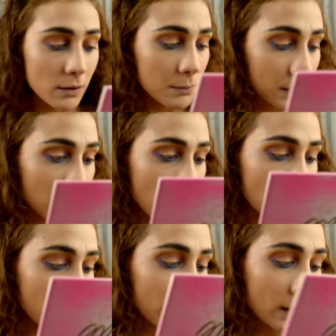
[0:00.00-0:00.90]
I'm going to
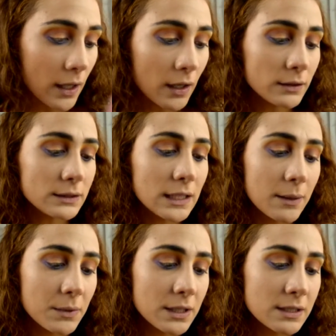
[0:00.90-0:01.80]
go in
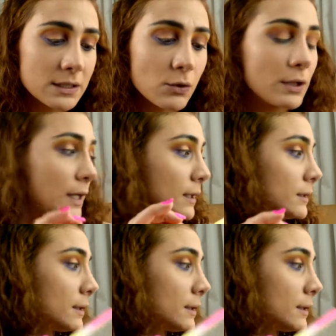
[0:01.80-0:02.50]
lemon soda.